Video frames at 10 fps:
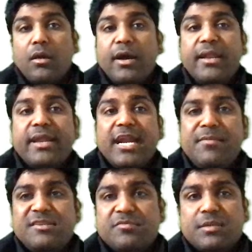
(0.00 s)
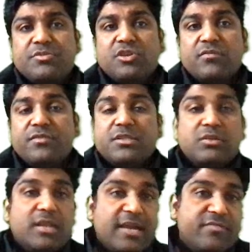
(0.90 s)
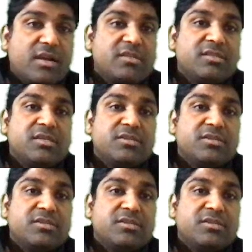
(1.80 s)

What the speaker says: Unacademy subscription offers you live classes,